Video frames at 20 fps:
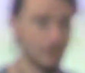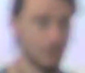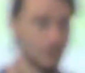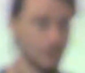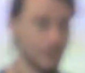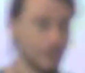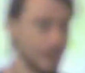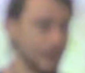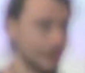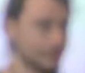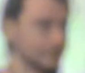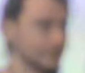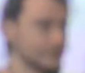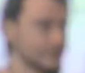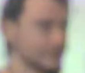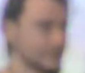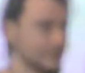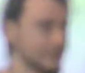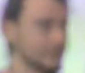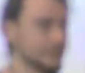We have a
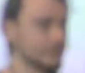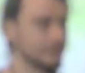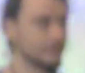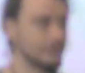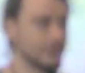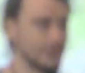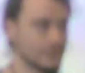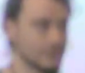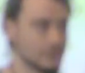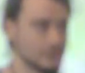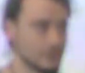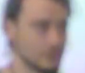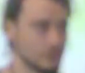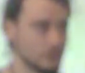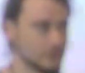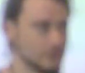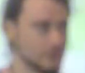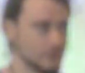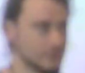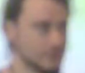set of test
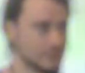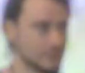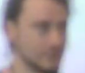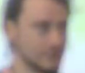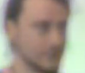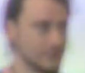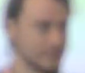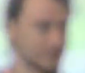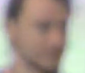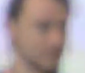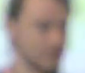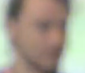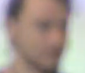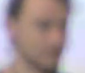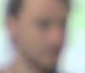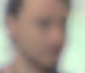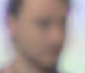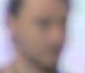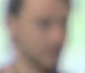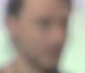users in the
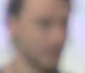system,